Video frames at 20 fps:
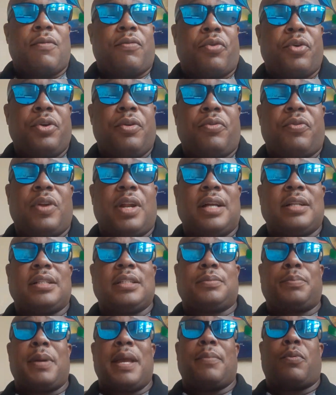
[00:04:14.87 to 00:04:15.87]
for you to fill out
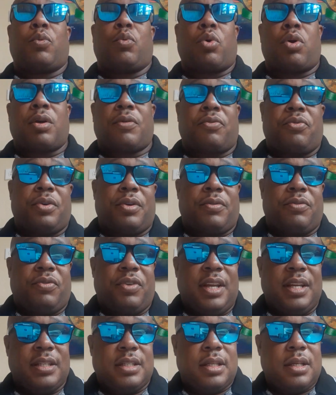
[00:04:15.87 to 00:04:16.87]
this paperwork for the
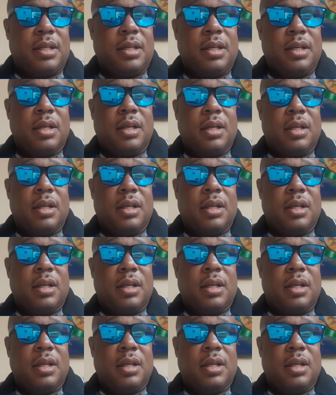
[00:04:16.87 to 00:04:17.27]
visa,